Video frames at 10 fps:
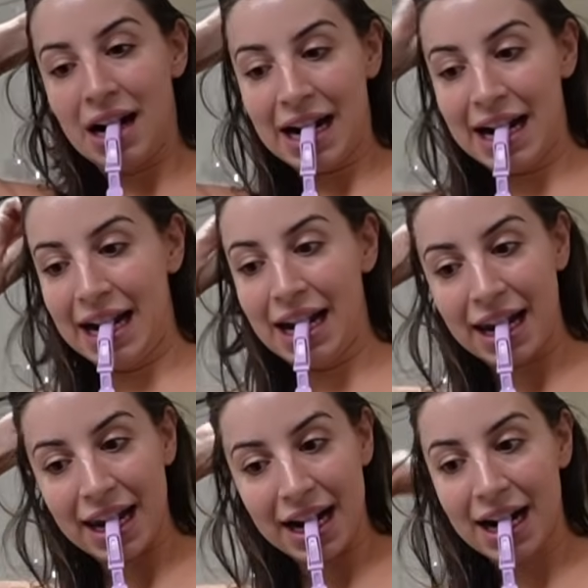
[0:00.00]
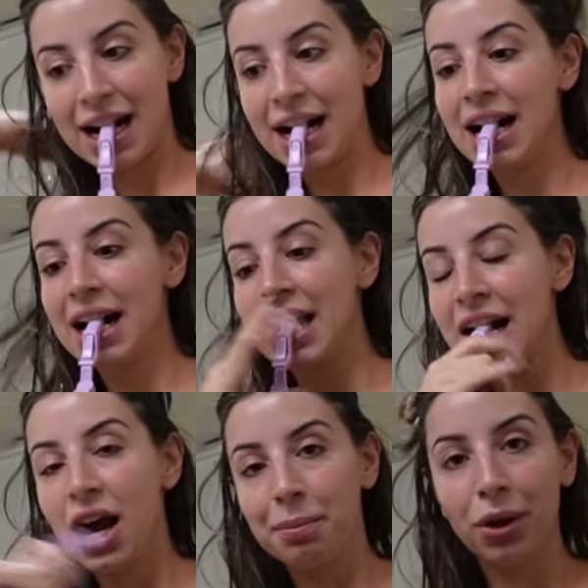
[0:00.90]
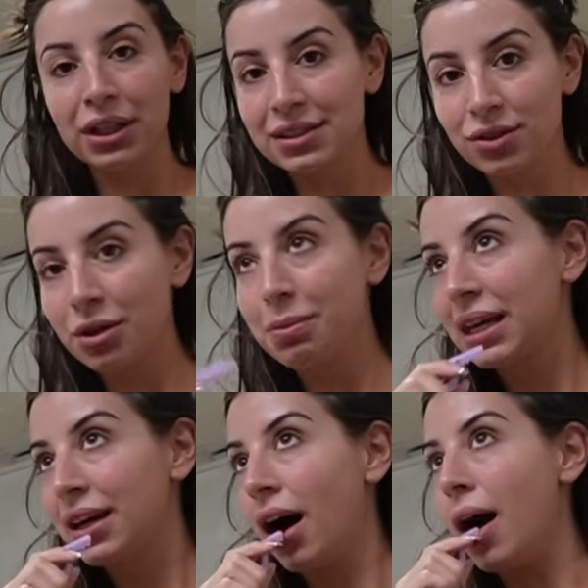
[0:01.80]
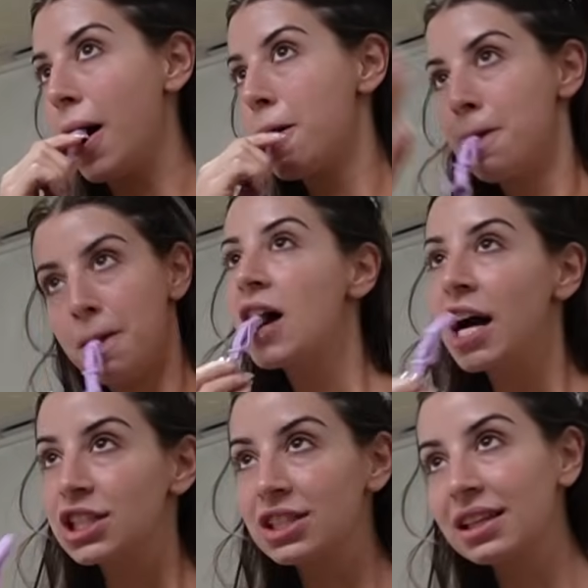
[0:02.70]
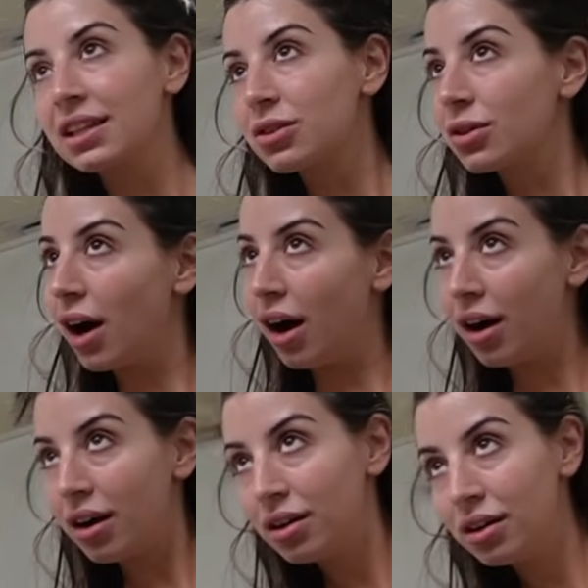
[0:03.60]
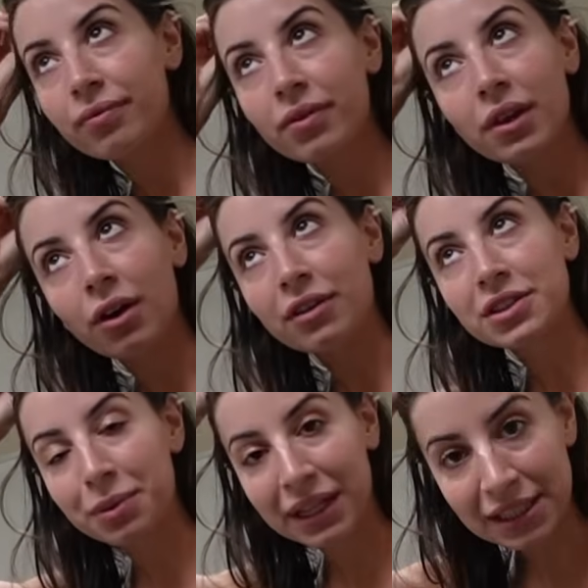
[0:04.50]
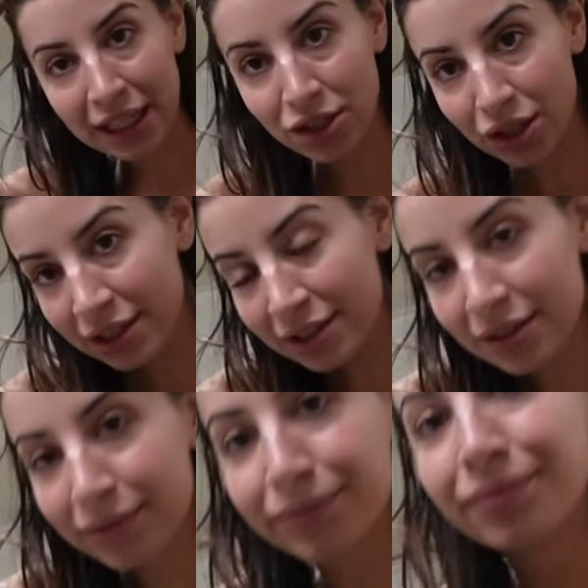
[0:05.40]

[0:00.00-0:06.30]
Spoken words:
And Molly's not a big car. She's a little car. I have to play Tetris.